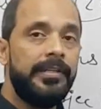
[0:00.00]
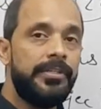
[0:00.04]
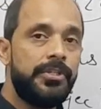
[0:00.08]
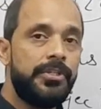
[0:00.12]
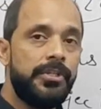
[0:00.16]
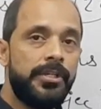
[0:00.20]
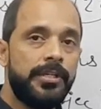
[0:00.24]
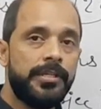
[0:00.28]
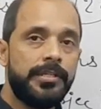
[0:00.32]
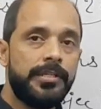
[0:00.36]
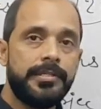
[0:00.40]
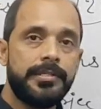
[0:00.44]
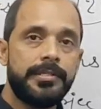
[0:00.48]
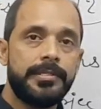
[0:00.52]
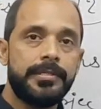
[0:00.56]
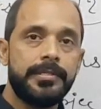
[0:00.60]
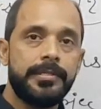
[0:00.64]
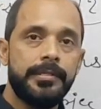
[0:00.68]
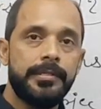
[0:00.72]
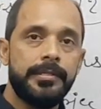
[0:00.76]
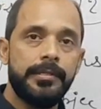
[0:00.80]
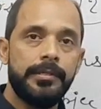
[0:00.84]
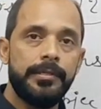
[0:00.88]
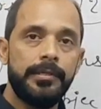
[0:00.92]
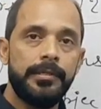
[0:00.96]

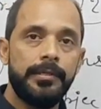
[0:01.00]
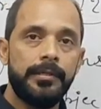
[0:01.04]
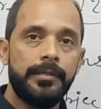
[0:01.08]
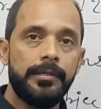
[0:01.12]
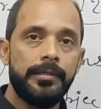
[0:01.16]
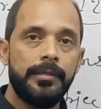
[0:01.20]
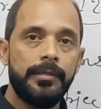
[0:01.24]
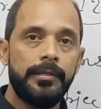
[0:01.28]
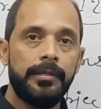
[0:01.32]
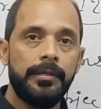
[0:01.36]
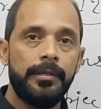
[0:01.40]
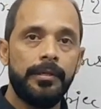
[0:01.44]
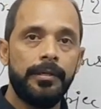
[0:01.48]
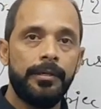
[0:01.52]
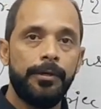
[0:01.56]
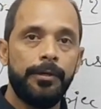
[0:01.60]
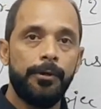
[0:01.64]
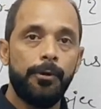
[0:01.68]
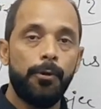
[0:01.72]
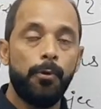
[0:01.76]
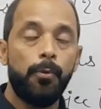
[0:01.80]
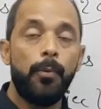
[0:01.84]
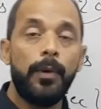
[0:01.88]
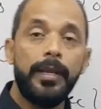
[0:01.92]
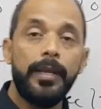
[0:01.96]
GS?
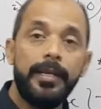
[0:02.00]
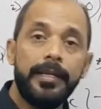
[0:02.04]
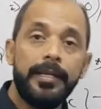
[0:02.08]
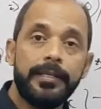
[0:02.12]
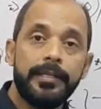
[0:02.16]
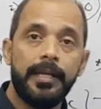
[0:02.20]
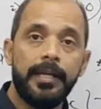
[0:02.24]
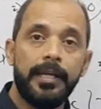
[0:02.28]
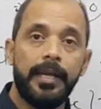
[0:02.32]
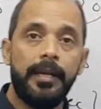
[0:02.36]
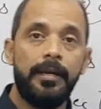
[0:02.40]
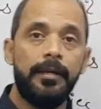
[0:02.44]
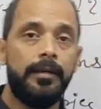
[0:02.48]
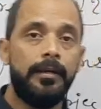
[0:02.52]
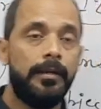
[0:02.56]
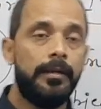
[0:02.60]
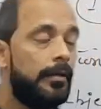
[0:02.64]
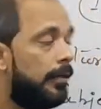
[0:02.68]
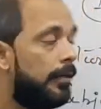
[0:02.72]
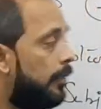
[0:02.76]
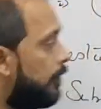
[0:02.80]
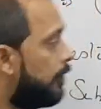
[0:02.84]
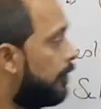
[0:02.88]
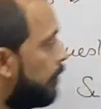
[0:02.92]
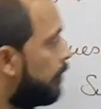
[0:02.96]
Only
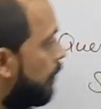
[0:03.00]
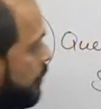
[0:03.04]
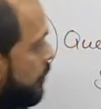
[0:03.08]
then the